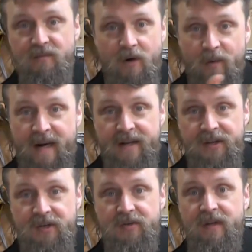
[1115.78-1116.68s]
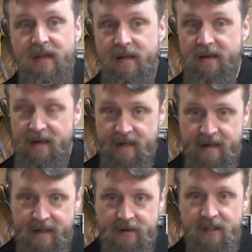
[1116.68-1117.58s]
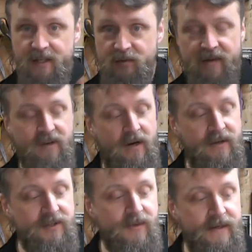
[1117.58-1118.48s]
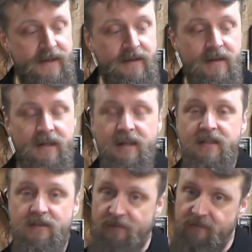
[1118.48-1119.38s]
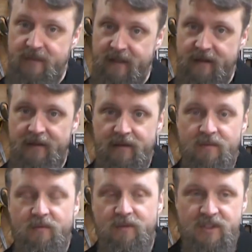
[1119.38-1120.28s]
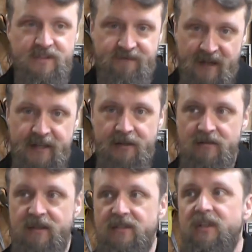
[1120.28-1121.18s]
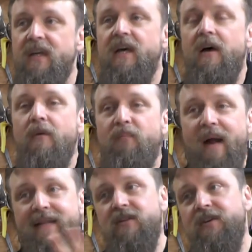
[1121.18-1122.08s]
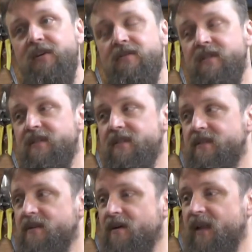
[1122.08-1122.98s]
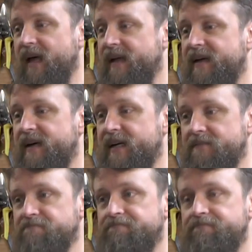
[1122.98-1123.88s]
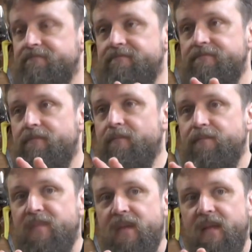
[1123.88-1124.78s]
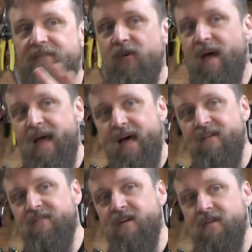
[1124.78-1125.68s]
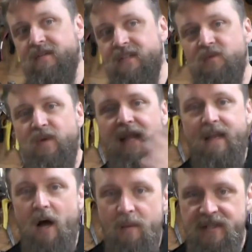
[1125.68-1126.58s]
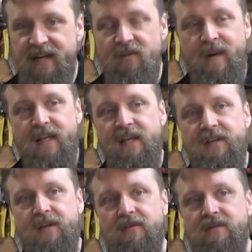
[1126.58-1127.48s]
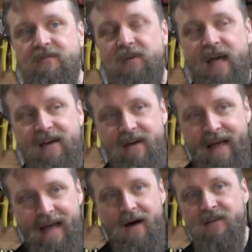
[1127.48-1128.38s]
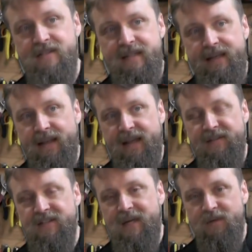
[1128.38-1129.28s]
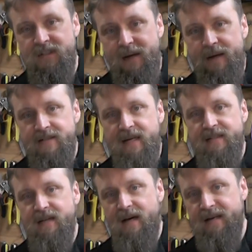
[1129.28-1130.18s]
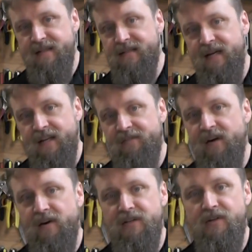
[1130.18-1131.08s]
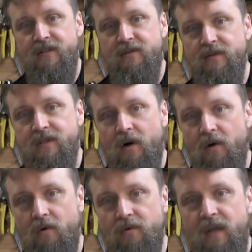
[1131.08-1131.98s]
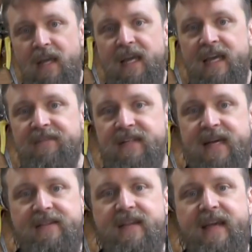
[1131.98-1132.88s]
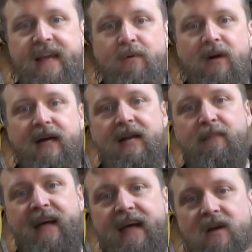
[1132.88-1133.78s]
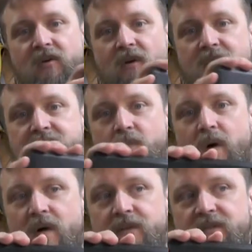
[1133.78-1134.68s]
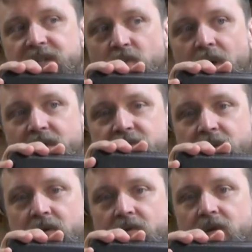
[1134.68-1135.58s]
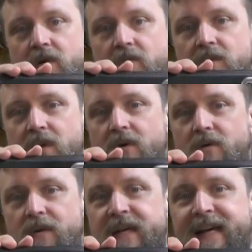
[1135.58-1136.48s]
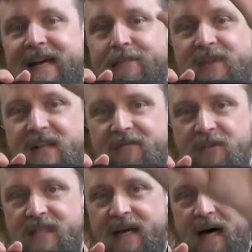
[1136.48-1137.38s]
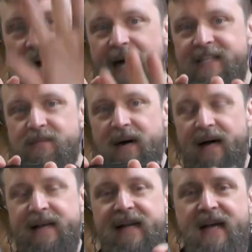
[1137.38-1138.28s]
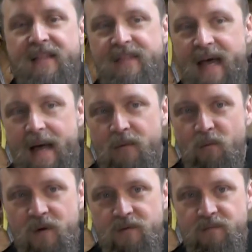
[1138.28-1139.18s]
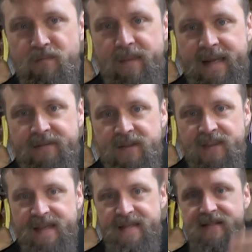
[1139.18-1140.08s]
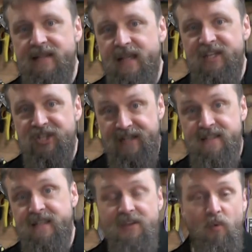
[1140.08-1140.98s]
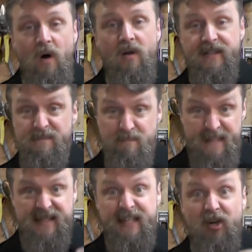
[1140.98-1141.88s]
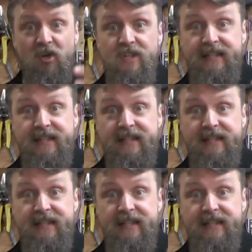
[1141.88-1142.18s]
or a raccoon, not a coyote because we have coyotes around here. So just fun usage. Practical usages are like, if you have, this is one like almost everybody could use. If you have a house and like in the summertime outside it's hot and inside you have the air conditioner on so it's cold, if you take the camera and kind of pan across the wall, you'll see the walls are cold, cold, cold. But then if you see a hot spot, that would mean that the insulation inside the wall is missing or